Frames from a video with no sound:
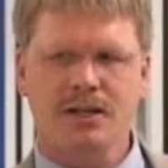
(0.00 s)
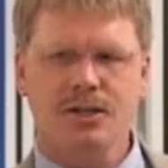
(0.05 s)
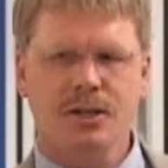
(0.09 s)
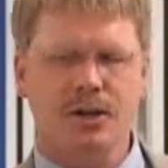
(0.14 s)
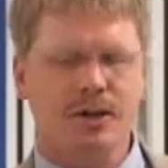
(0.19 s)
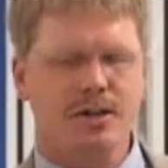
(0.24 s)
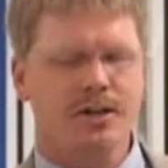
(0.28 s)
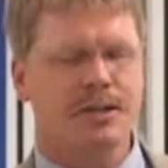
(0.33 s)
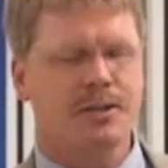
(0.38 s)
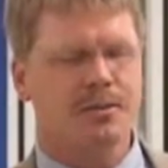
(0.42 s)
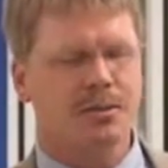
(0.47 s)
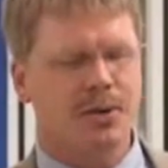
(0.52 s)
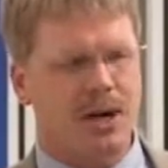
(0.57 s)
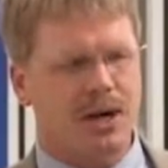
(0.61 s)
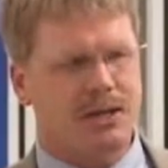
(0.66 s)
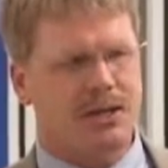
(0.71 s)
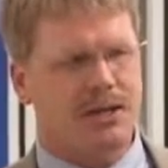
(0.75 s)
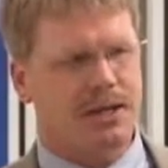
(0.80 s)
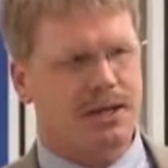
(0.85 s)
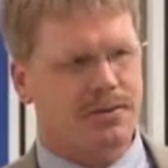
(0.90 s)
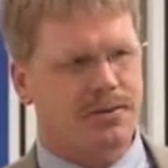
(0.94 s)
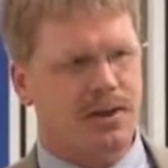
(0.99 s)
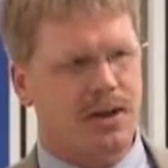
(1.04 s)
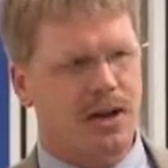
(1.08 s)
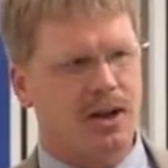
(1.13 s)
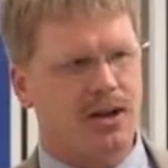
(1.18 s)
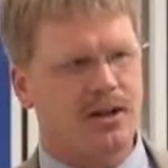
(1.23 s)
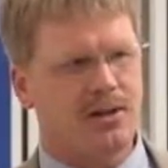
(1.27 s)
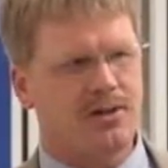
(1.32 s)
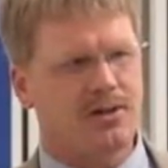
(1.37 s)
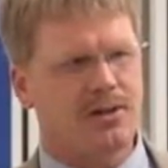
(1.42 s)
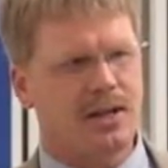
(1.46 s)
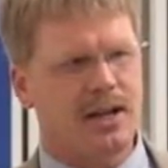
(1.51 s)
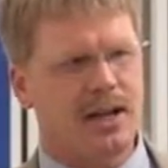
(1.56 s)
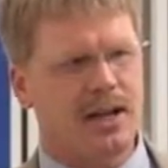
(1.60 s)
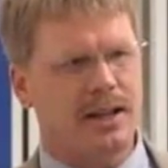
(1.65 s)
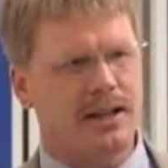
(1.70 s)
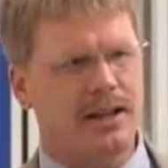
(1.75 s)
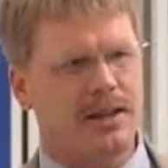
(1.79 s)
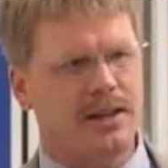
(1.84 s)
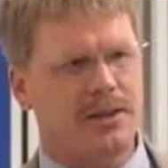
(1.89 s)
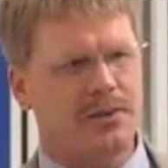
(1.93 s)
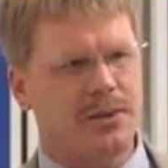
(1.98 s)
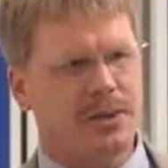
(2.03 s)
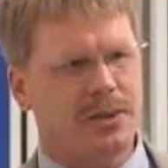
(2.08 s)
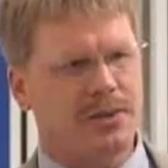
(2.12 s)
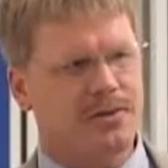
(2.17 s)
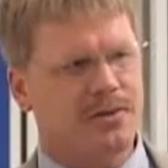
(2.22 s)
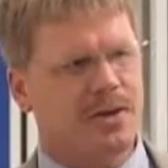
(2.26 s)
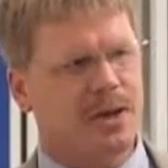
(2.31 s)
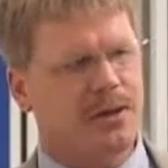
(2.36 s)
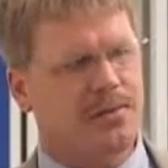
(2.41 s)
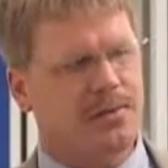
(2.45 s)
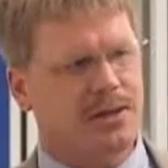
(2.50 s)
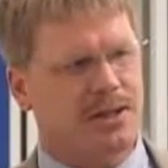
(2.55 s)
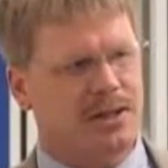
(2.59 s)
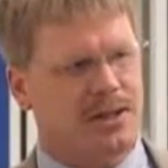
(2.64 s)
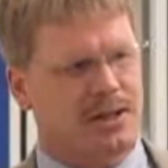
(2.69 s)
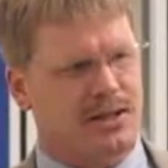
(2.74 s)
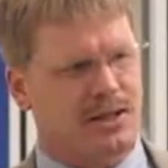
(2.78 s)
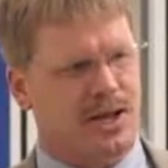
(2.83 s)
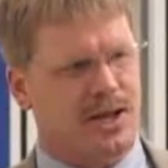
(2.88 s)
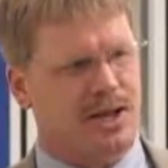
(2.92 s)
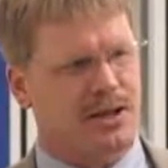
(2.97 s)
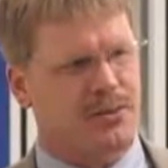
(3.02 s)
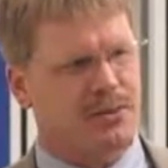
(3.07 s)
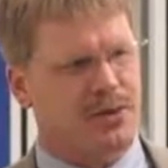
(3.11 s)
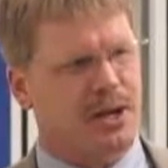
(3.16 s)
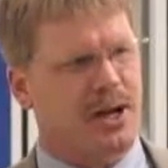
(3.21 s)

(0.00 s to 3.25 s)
So as the project evolves and we develop the design,